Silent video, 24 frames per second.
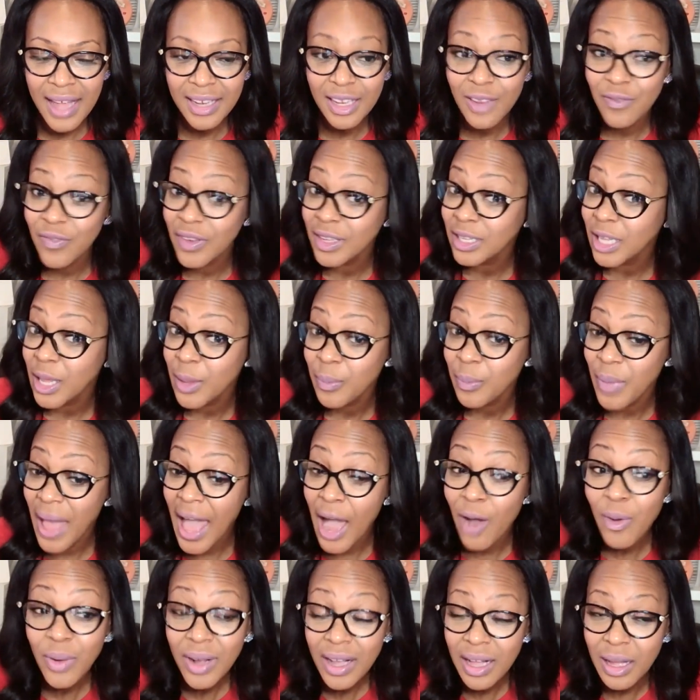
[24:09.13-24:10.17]
develop
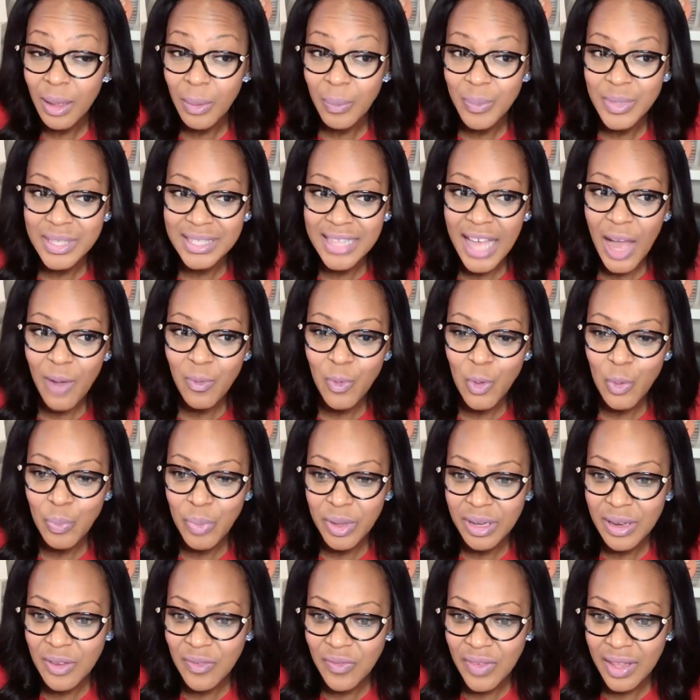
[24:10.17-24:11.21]
outcomes that will
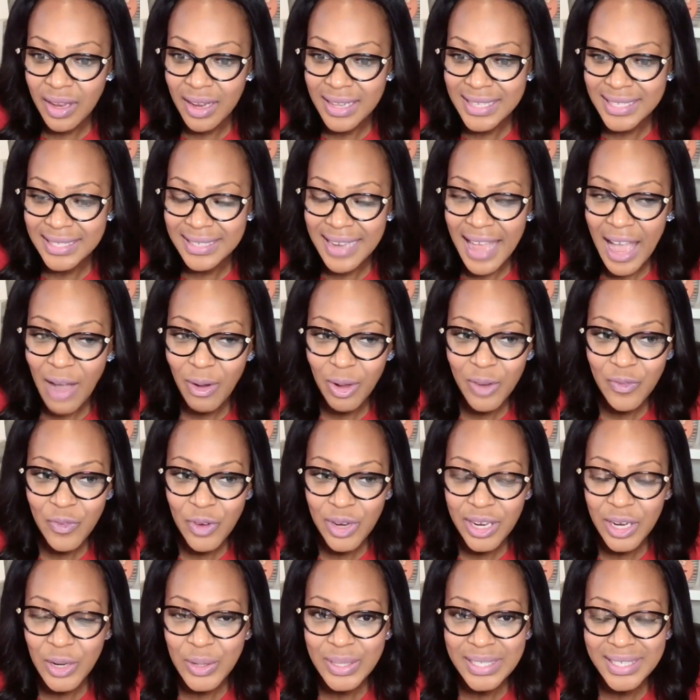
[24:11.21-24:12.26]
benefit us now and
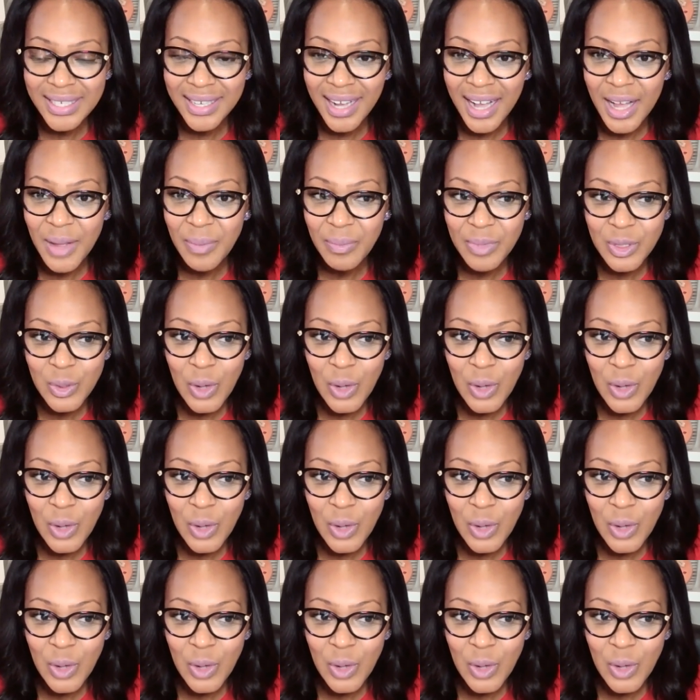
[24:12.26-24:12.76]
for years to come.